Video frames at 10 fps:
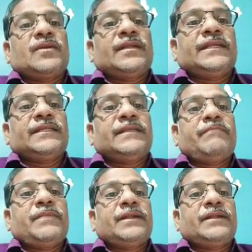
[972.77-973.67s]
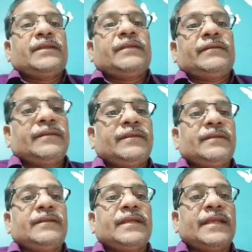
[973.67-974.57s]
It is a better
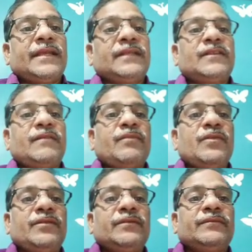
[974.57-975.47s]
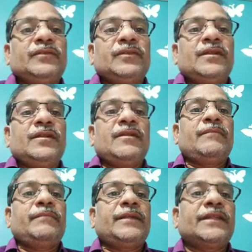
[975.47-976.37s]
example,
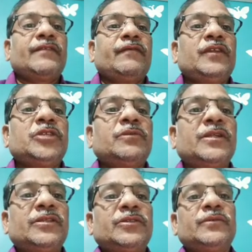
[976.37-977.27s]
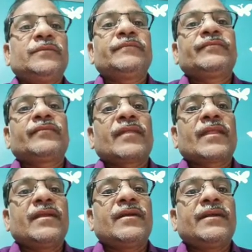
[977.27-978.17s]
better visual to
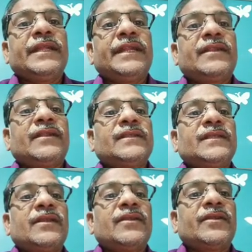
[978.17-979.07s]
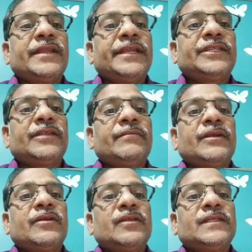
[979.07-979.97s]
intracellular digestion
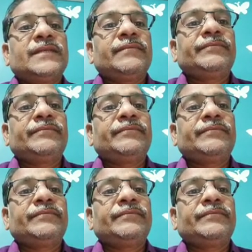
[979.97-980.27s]
mechanism.